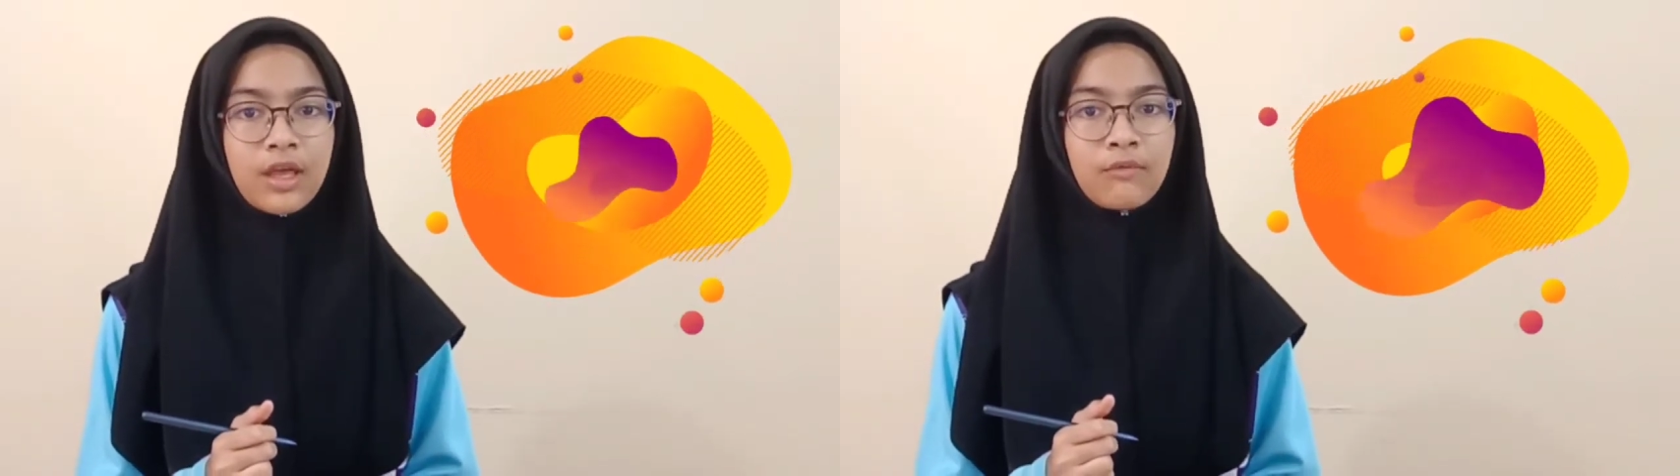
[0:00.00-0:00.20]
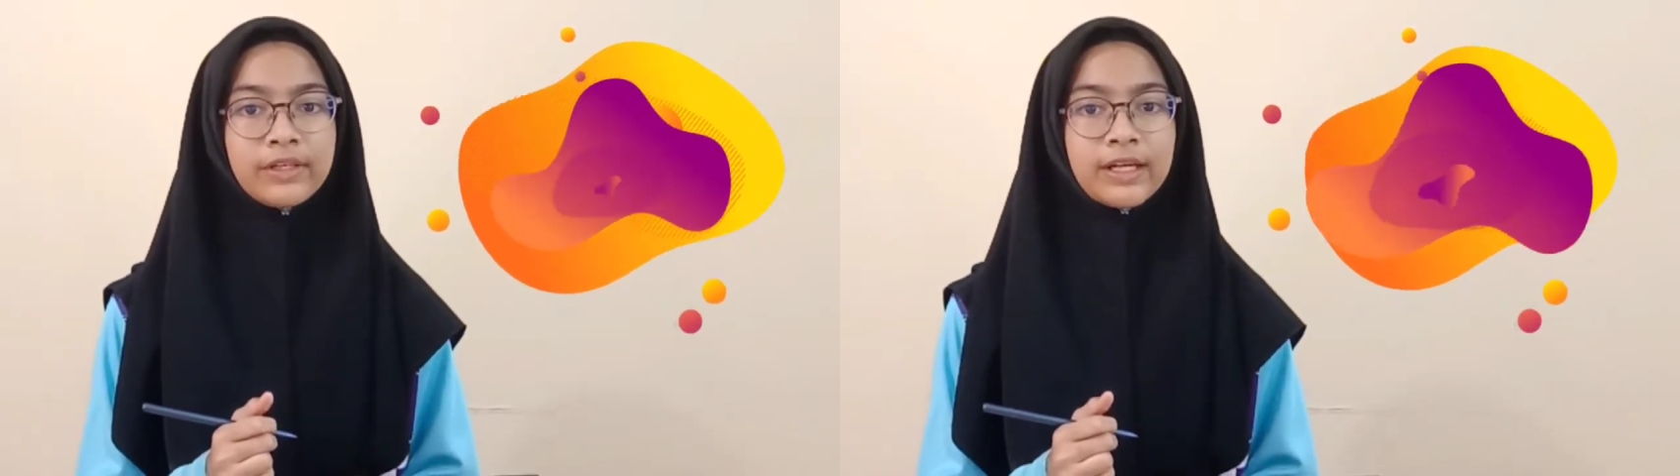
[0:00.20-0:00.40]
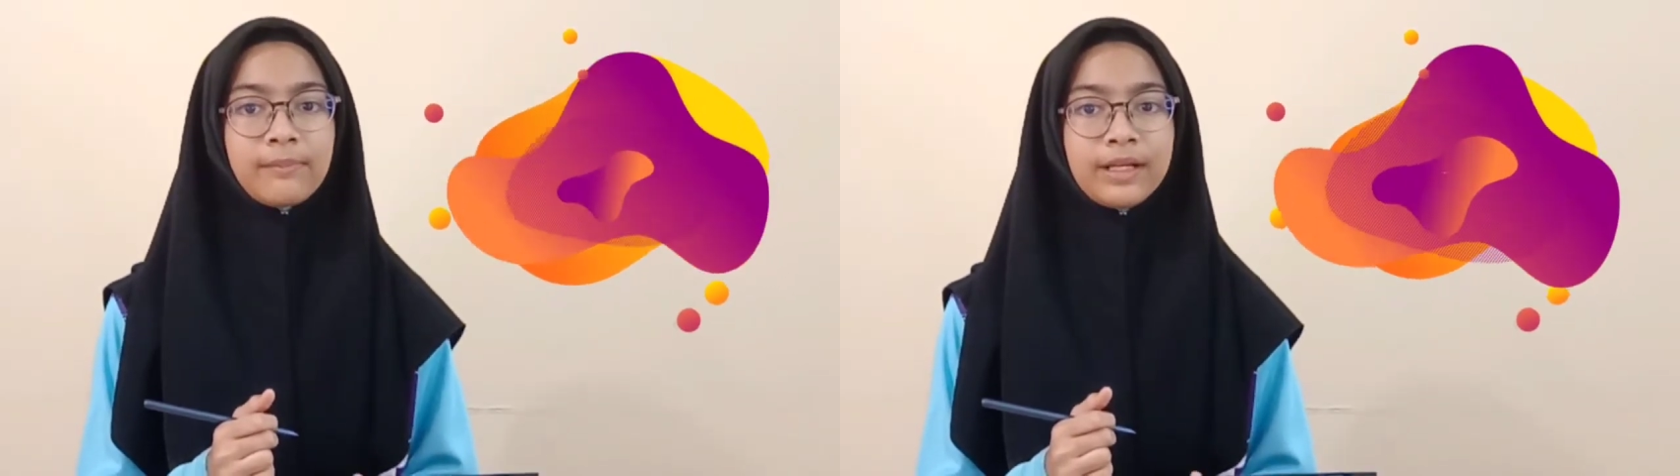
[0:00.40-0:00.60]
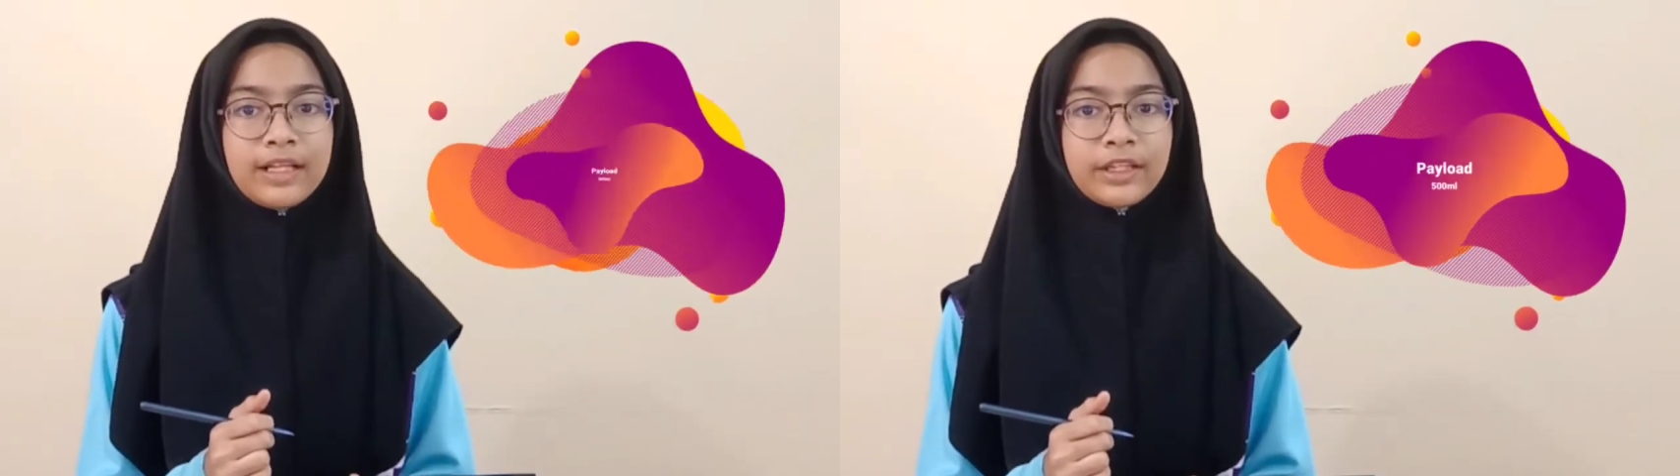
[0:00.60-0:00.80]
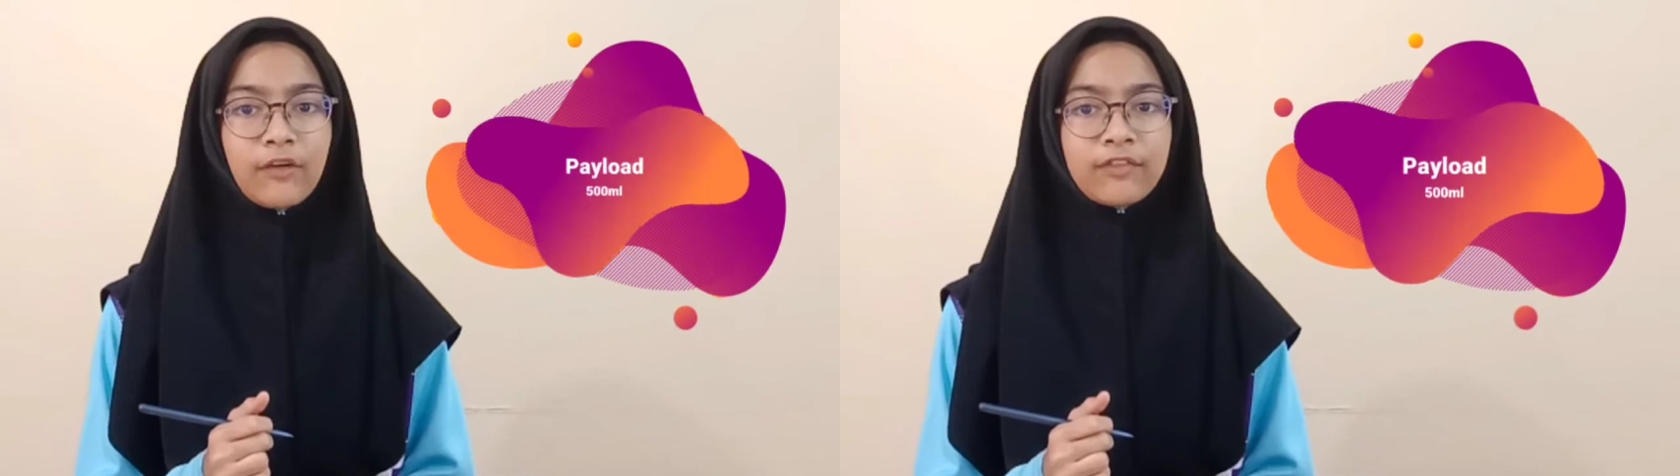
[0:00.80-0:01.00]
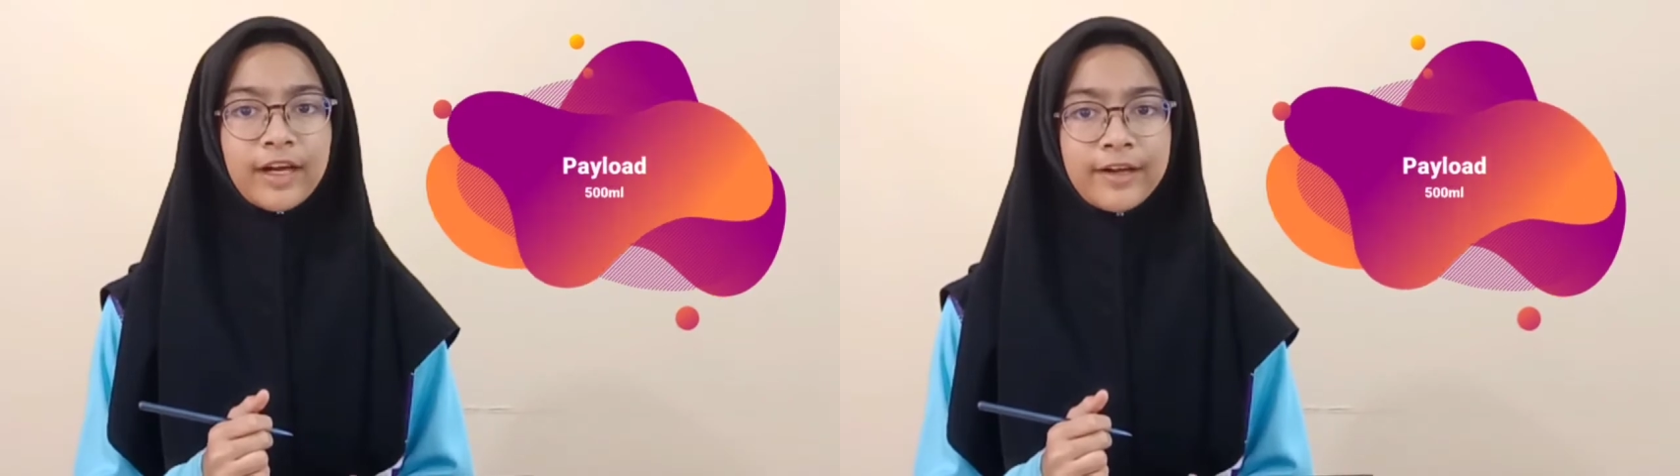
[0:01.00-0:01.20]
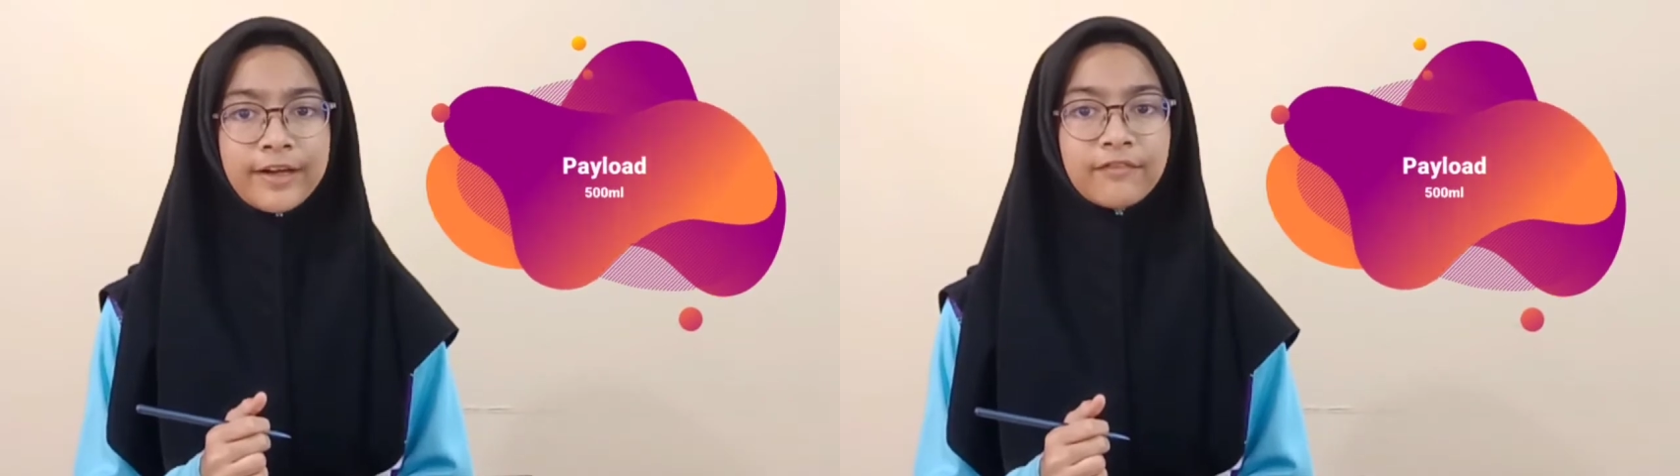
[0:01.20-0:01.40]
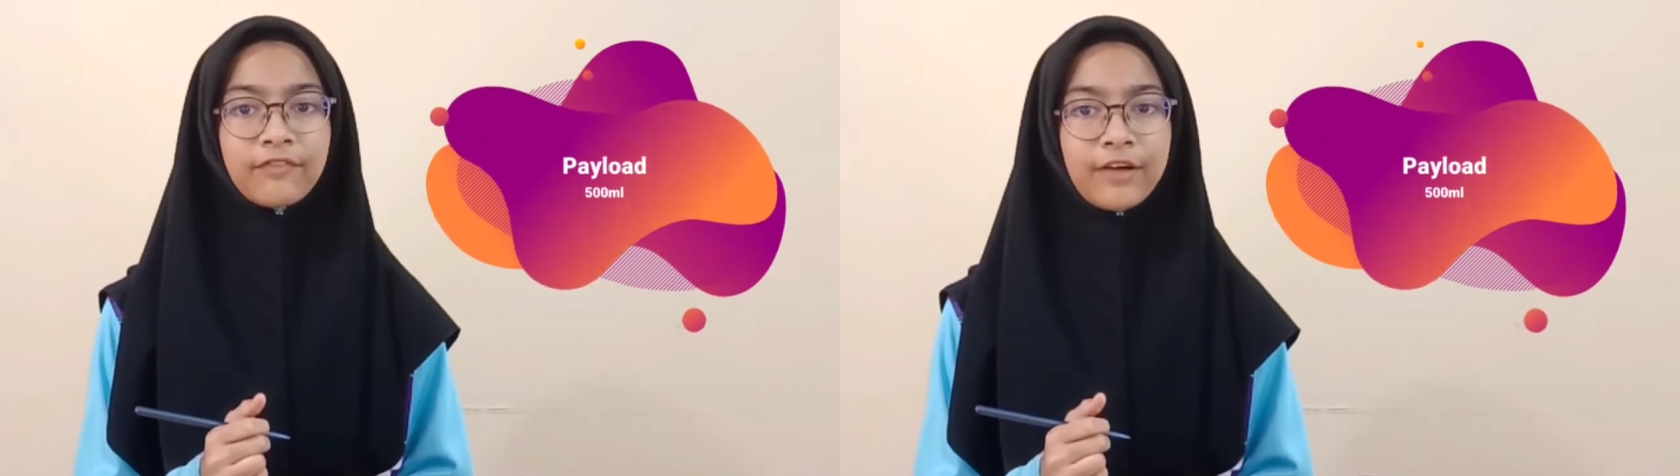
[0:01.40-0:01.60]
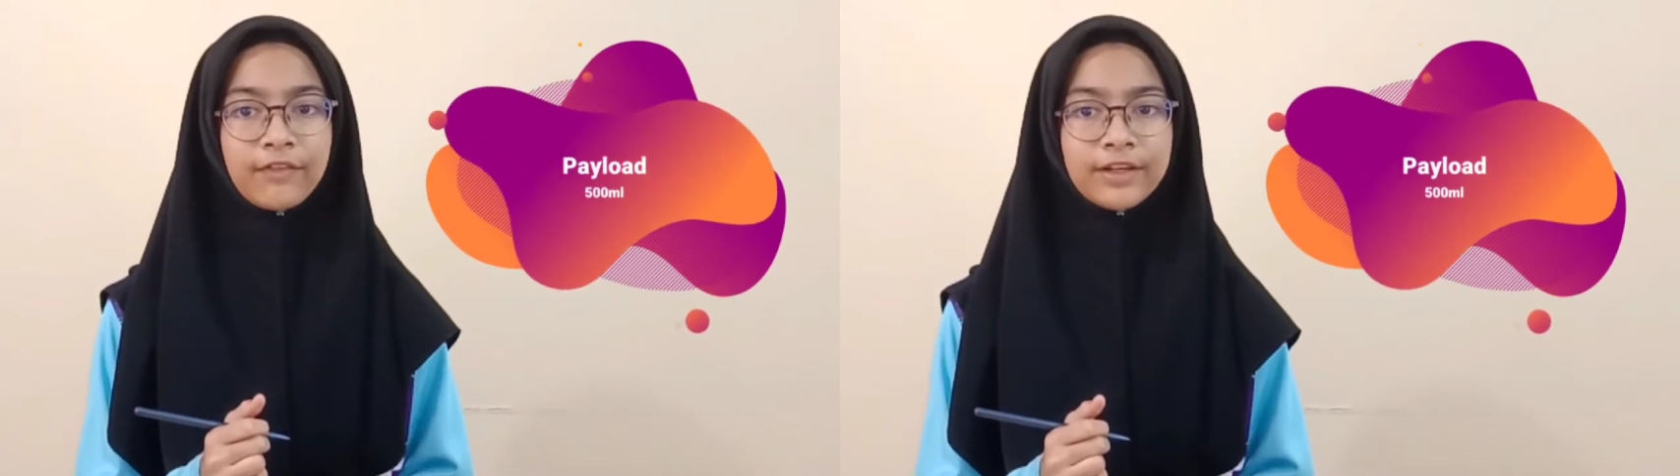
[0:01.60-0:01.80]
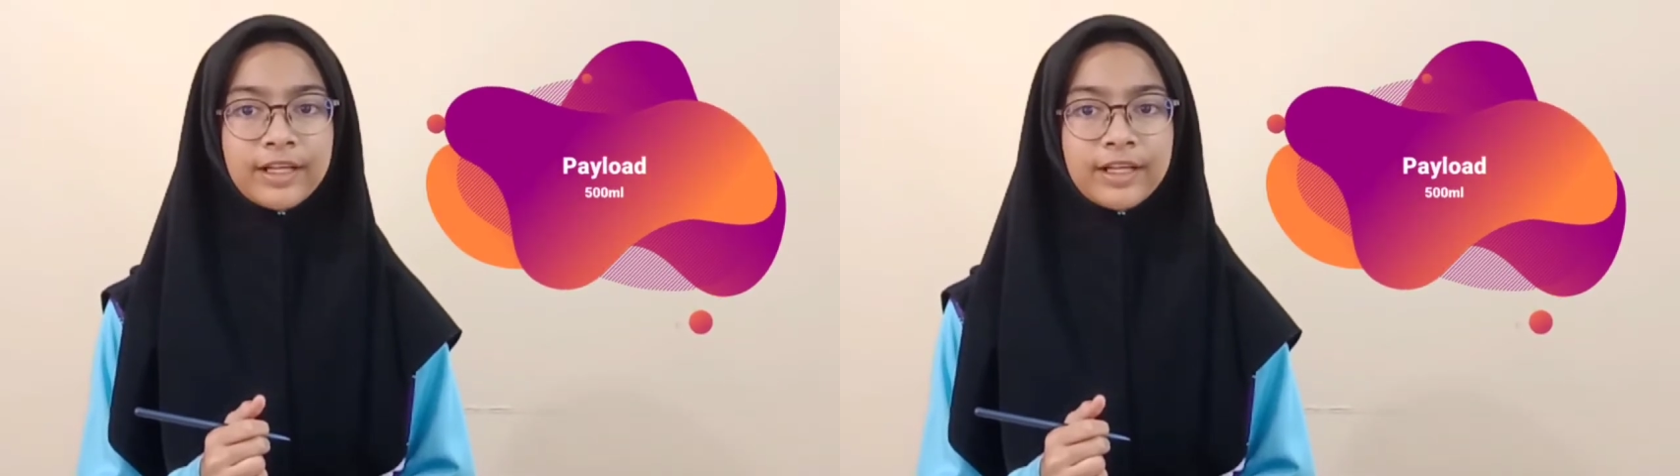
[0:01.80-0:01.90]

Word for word: with the ability of carrying 500